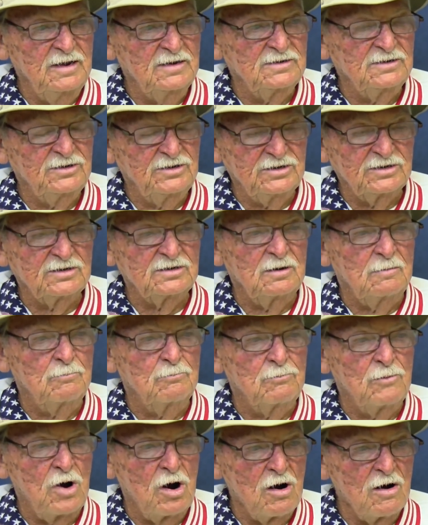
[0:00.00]
It's just a
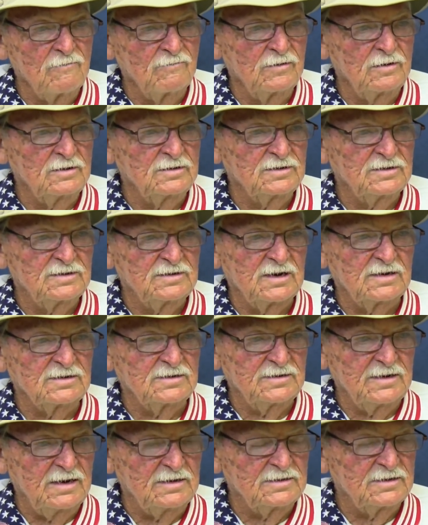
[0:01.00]
marvelous
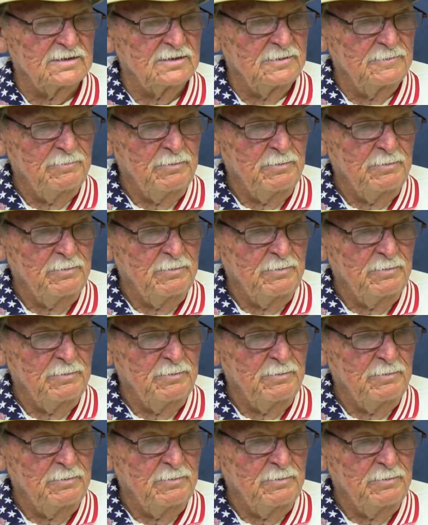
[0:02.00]
success.